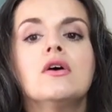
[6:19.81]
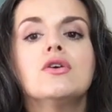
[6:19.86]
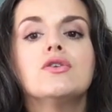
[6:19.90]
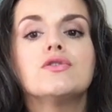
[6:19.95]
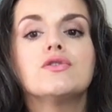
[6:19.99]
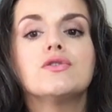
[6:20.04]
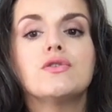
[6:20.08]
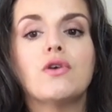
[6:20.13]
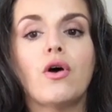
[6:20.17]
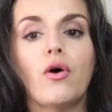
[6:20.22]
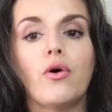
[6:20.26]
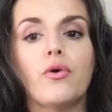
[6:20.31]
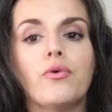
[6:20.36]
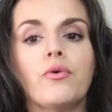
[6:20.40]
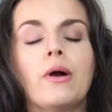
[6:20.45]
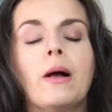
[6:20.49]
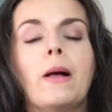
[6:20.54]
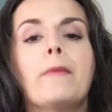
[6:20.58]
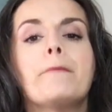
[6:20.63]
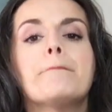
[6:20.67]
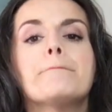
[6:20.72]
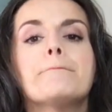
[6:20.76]
So
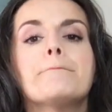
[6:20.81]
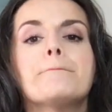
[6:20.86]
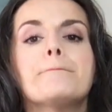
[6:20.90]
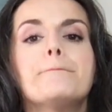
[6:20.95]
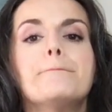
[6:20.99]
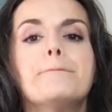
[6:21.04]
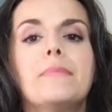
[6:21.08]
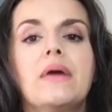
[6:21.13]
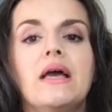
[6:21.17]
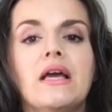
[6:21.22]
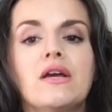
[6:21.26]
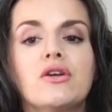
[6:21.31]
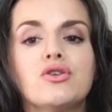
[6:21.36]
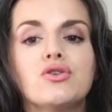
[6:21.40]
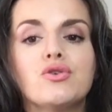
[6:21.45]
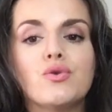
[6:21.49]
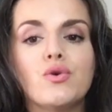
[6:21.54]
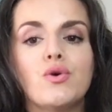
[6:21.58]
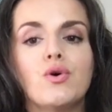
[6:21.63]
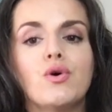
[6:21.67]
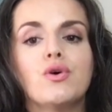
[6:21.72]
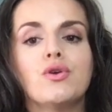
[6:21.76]
make
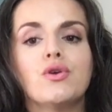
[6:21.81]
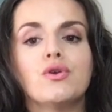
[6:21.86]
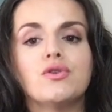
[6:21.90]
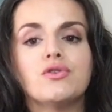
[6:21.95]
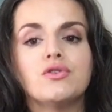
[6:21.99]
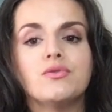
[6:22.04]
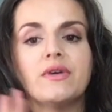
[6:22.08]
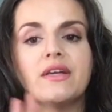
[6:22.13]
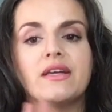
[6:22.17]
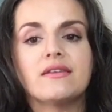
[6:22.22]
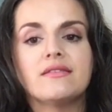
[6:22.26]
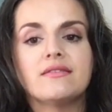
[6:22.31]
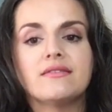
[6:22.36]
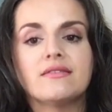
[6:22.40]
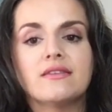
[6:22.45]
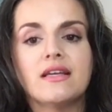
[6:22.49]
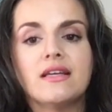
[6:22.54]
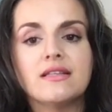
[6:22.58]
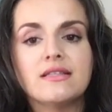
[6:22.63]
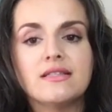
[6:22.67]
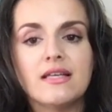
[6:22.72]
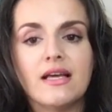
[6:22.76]
sure you're doing a
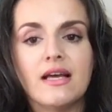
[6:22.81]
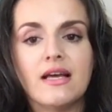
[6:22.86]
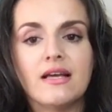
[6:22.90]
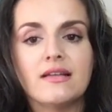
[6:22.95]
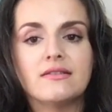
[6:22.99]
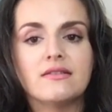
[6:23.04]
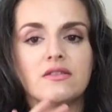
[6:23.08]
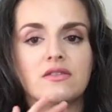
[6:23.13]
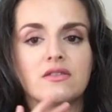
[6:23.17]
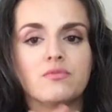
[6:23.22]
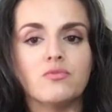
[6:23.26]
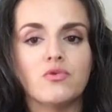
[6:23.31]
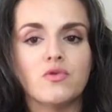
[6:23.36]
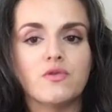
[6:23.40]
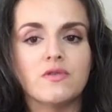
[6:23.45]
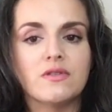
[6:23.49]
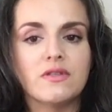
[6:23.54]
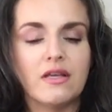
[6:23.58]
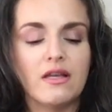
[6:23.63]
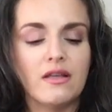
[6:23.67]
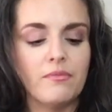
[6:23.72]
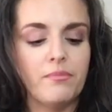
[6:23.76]
skin test, a small
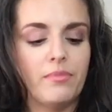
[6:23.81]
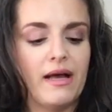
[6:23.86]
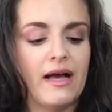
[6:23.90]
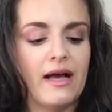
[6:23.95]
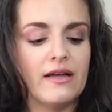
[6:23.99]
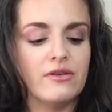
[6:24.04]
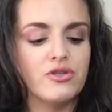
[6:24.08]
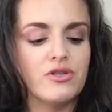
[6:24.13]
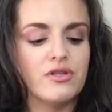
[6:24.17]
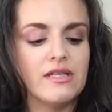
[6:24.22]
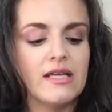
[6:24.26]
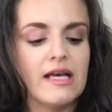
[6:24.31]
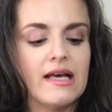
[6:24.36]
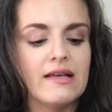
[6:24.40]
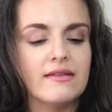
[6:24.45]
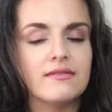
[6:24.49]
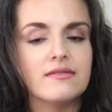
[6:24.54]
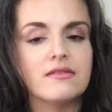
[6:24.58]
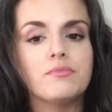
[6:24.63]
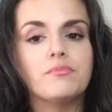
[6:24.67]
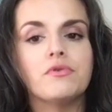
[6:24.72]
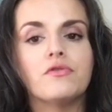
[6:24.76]
skin patch
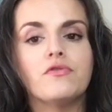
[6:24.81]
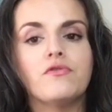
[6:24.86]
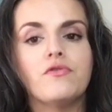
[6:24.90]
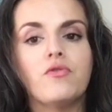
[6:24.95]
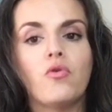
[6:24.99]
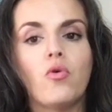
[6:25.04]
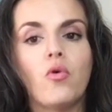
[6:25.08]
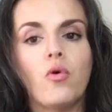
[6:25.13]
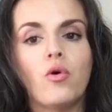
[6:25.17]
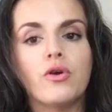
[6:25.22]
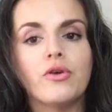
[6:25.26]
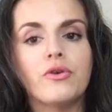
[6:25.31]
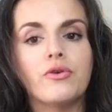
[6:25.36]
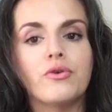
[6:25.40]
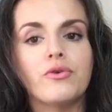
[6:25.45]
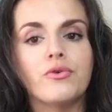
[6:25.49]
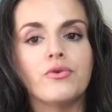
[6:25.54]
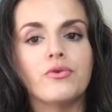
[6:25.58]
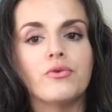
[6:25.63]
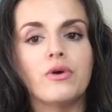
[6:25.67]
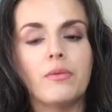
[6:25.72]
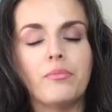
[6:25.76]
test, before
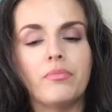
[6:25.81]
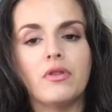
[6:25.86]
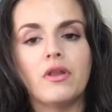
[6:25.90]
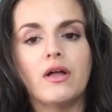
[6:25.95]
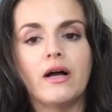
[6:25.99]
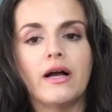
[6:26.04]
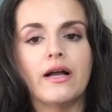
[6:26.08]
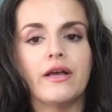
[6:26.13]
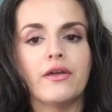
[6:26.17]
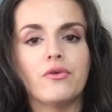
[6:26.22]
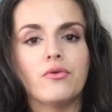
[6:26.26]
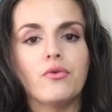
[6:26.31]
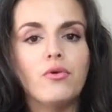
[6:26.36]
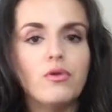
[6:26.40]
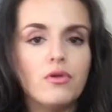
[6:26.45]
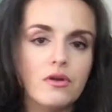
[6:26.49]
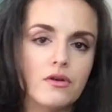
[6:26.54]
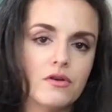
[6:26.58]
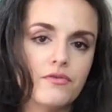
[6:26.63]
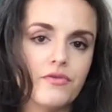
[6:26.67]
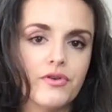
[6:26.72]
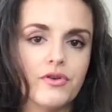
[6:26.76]
you apply it
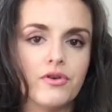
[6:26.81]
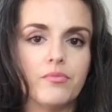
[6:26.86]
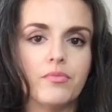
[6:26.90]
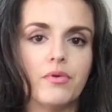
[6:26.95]
all over your